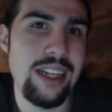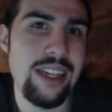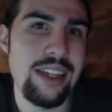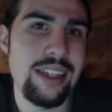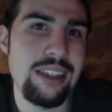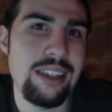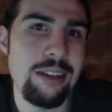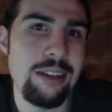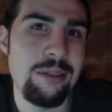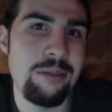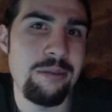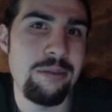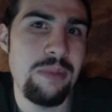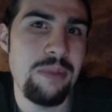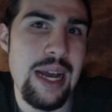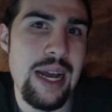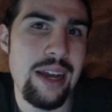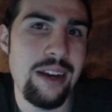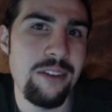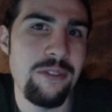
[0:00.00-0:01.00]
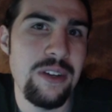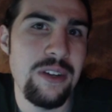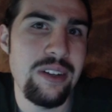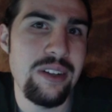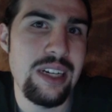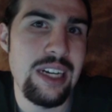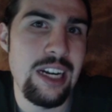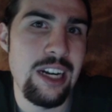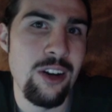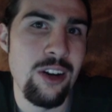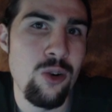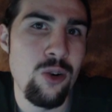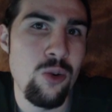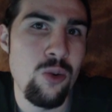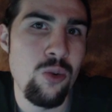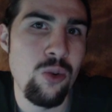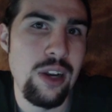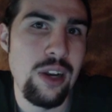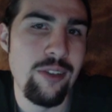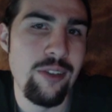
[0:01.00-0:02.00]
Like, they had a very low
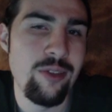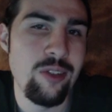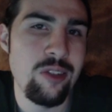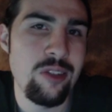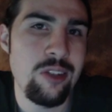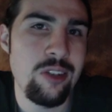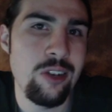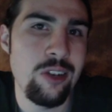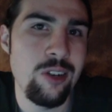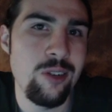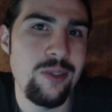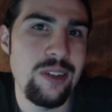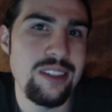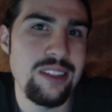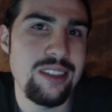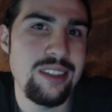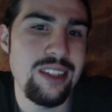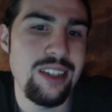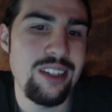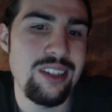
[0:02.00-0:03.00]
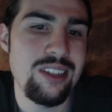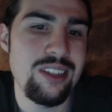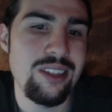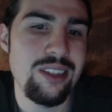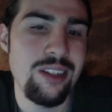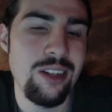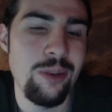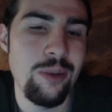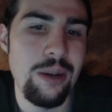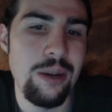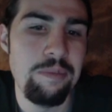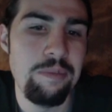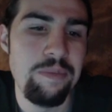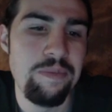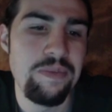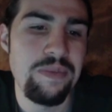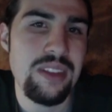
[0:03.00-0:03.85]
level curve and such, so